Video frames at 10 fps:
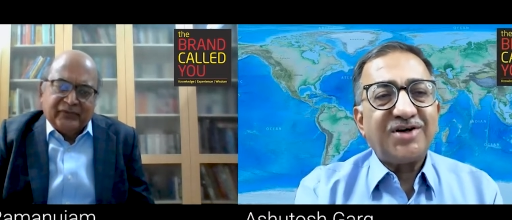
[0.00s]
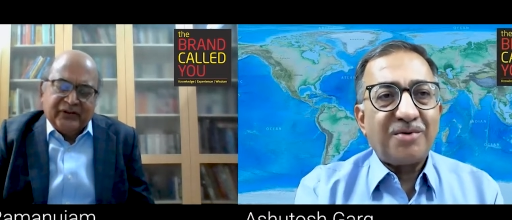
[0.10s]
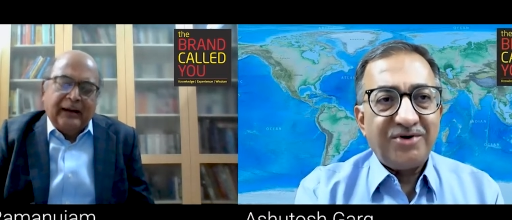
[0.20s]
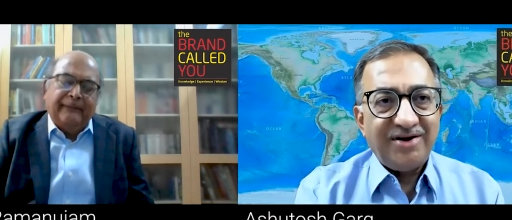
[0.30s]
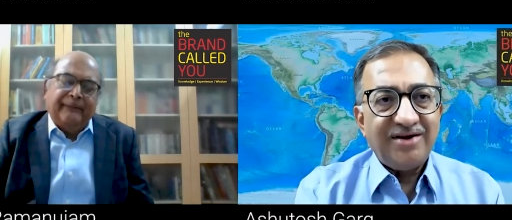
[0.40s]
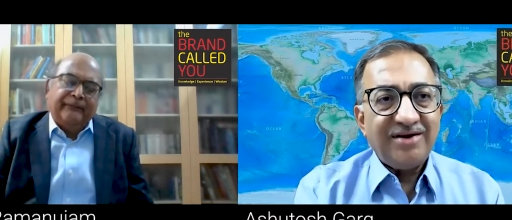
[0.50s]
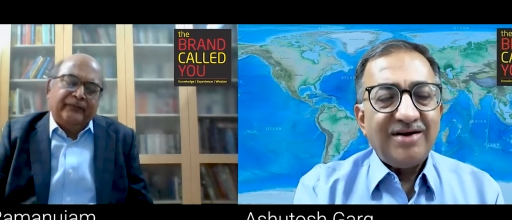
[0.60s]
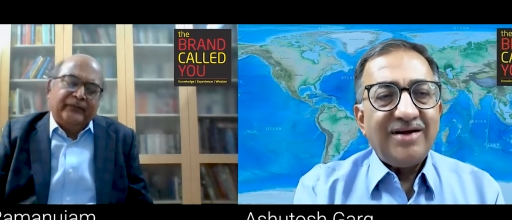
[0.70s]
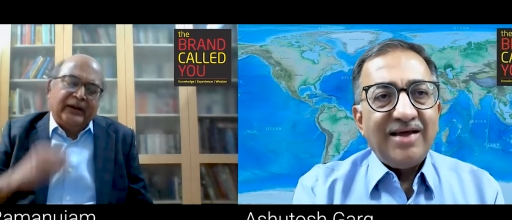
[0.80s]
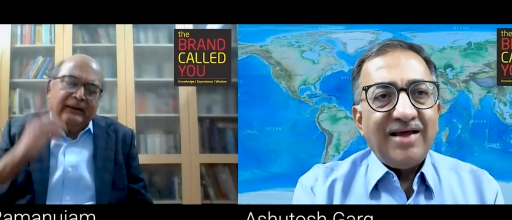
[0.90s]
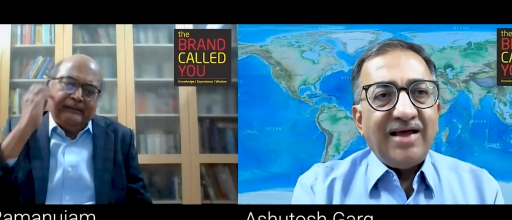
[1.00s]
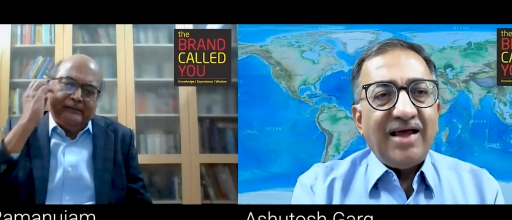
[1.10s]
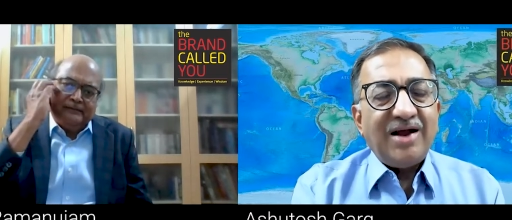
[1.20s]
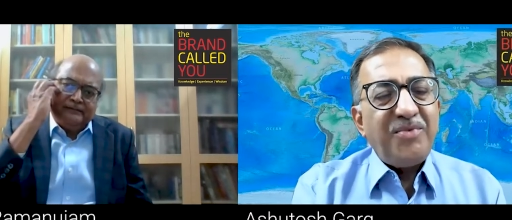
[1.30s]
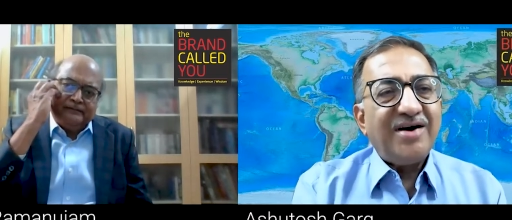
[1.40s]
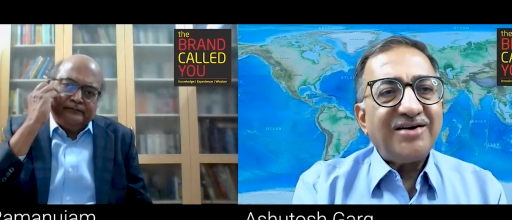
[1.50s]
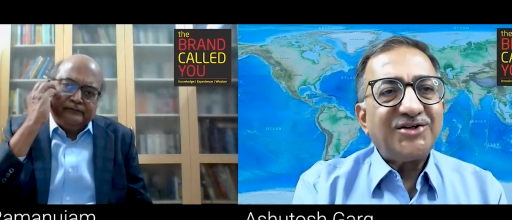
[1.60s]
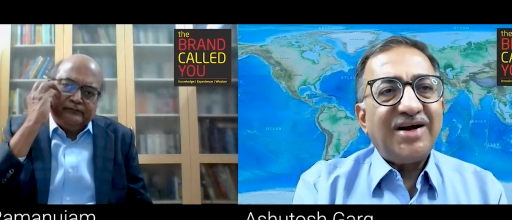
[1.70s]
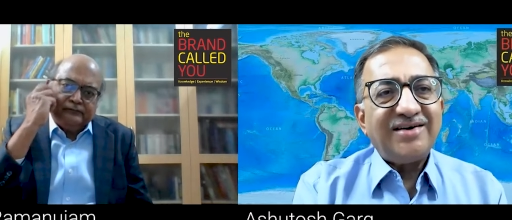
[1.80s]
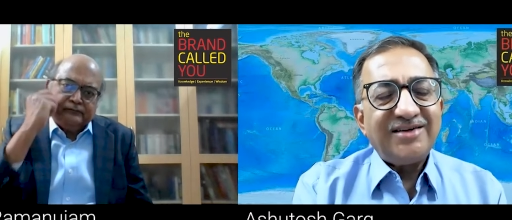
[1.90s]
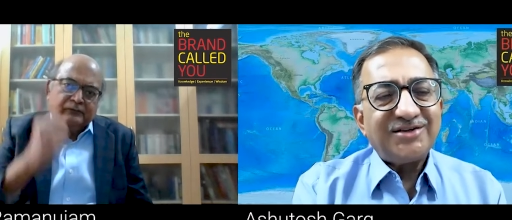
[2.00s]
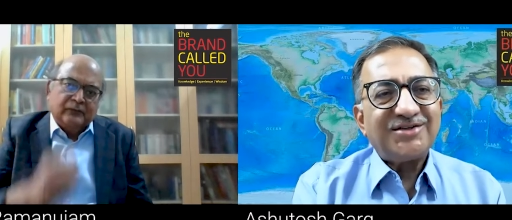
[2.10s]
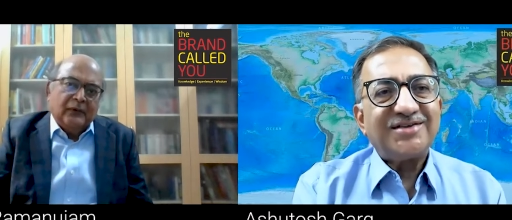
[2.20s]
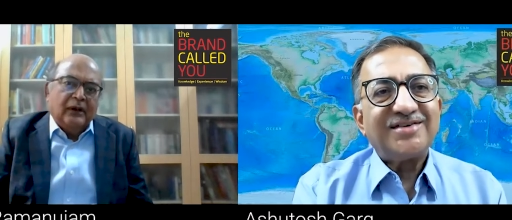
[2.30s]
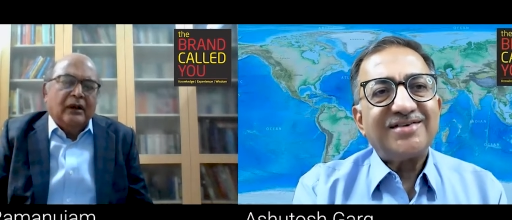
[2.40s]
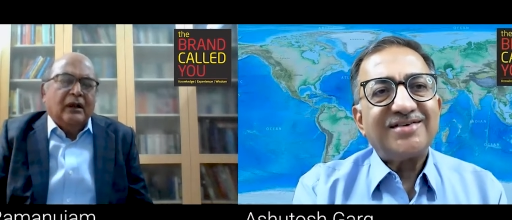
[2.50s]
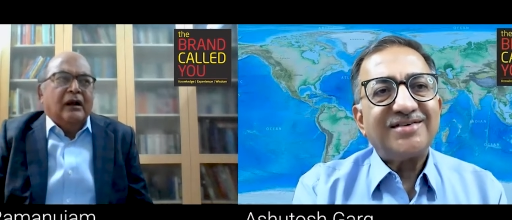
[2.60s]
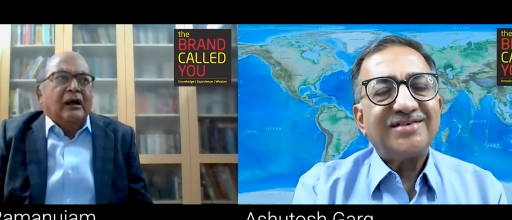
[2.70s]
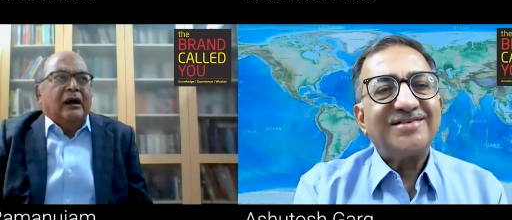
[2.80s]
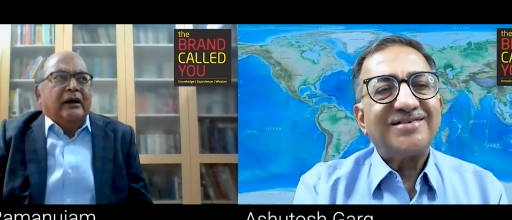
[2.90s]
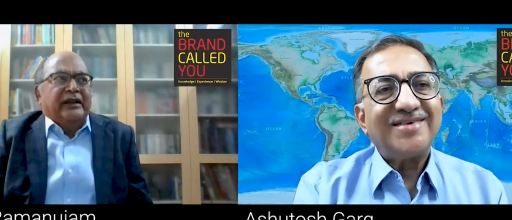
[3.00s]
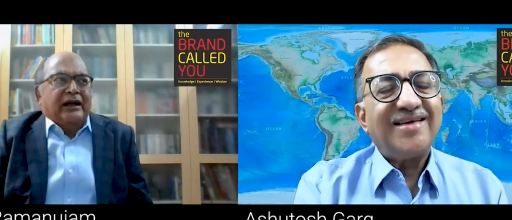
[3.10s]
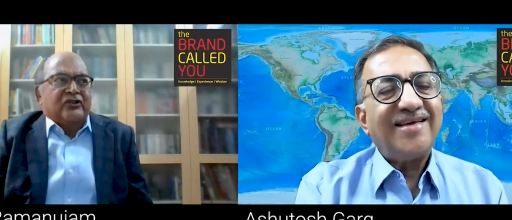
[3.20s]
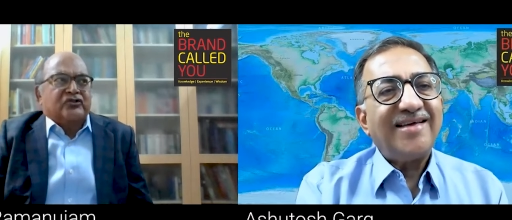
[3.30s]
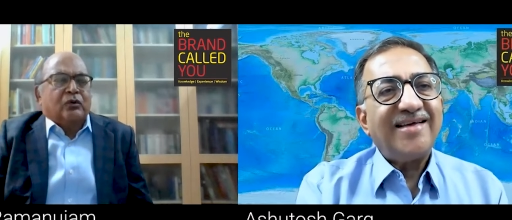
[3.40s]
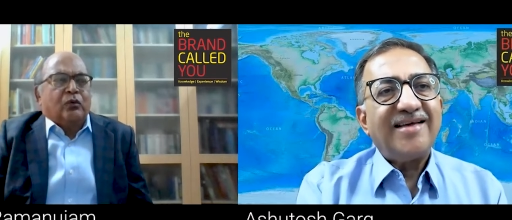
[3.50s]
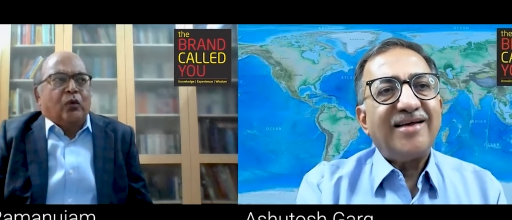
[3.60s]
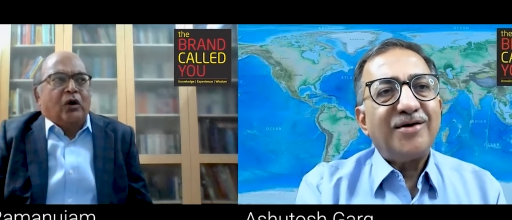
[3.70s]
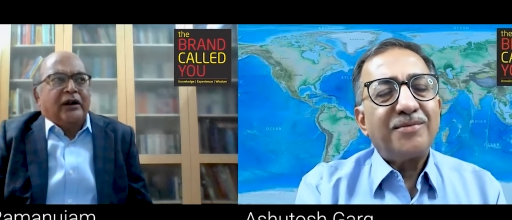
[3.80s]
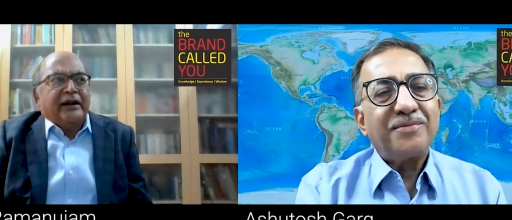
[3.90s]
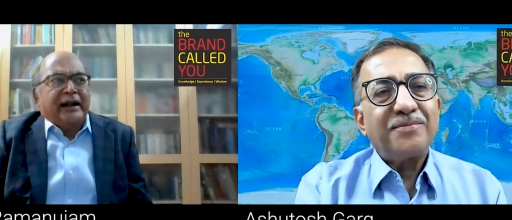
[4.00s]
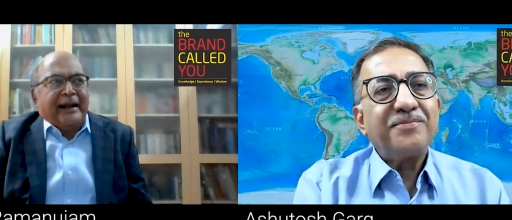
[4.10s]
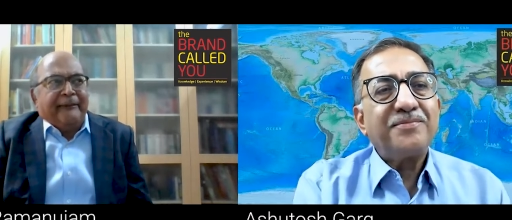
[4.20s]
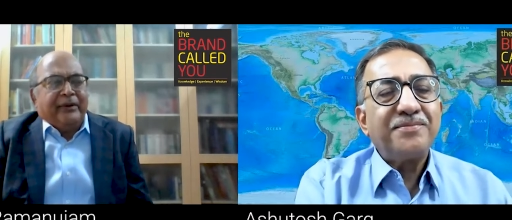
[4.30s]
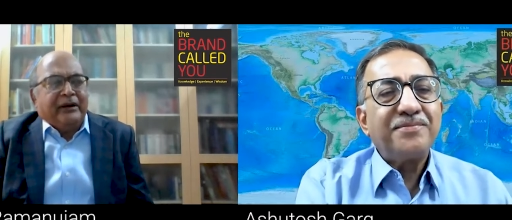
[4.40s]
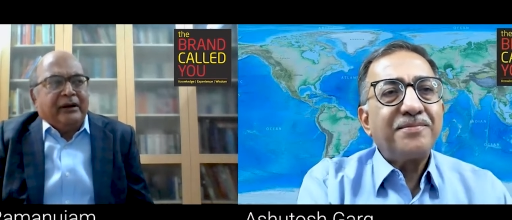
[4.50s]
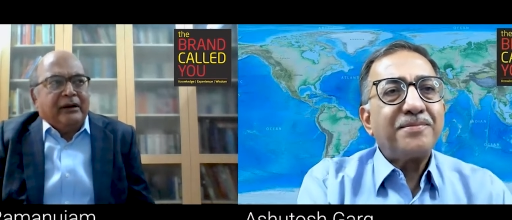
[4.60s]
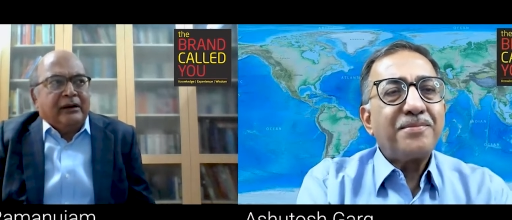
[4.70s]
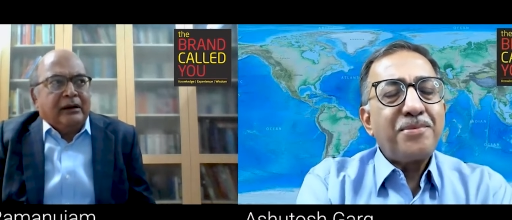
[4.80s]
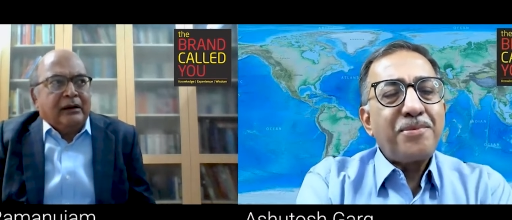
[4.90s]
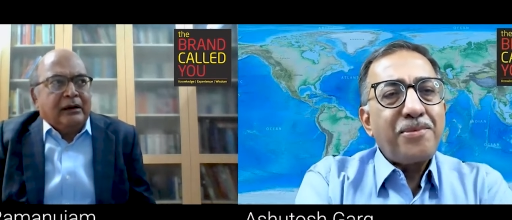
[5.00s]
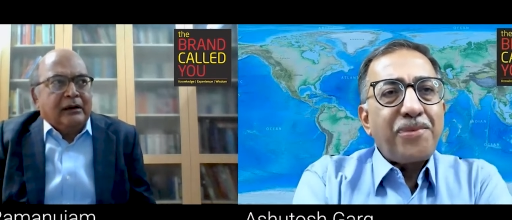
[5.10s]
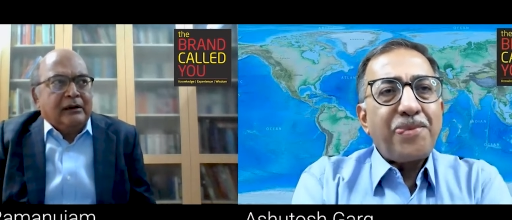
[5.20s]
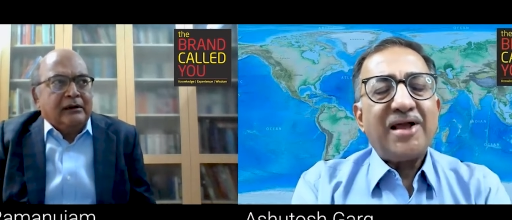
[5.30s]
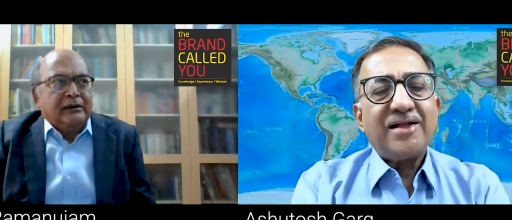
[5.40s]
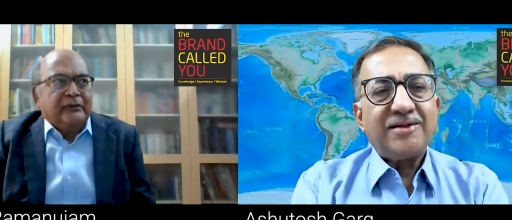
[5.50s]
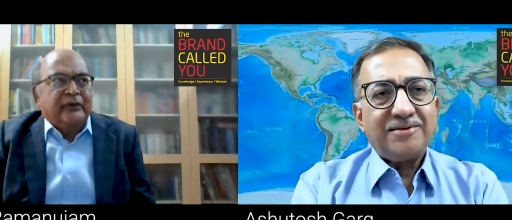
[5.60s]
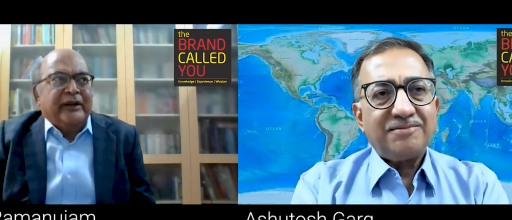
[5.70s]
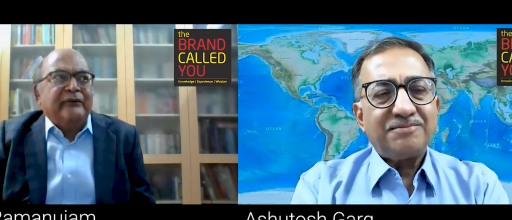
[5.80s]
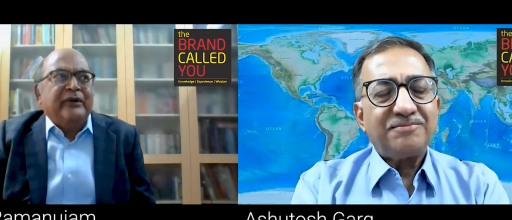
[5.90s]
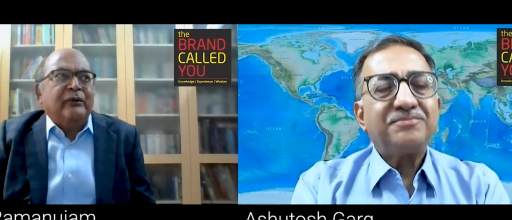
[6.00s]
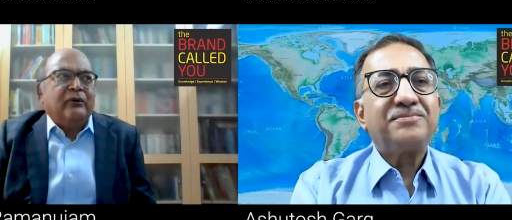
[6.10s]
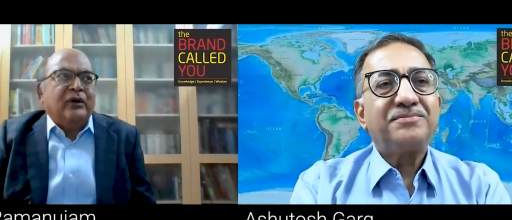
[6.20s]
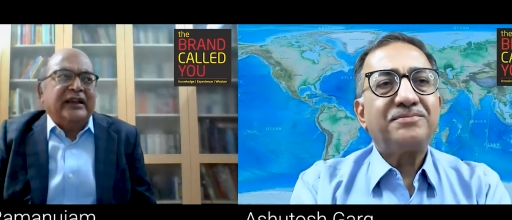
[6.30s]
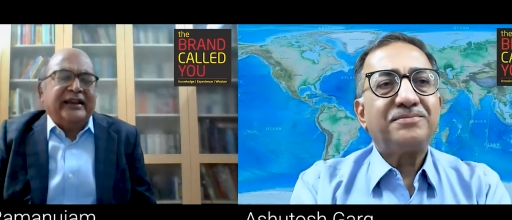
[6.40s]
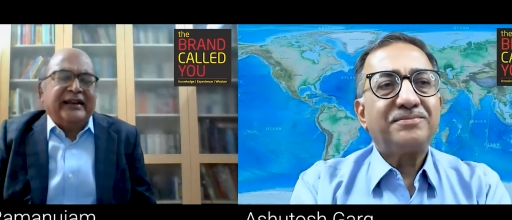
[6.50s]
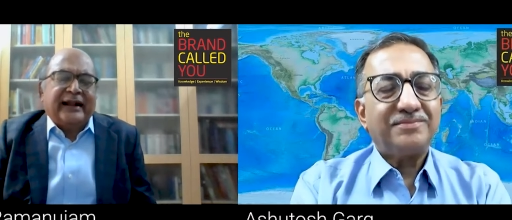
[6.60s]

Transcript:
Speaker 1: company. Yeah. yeah. Help me understand this.
Speaker 2: Yeah. So, what happened uh, when we were working in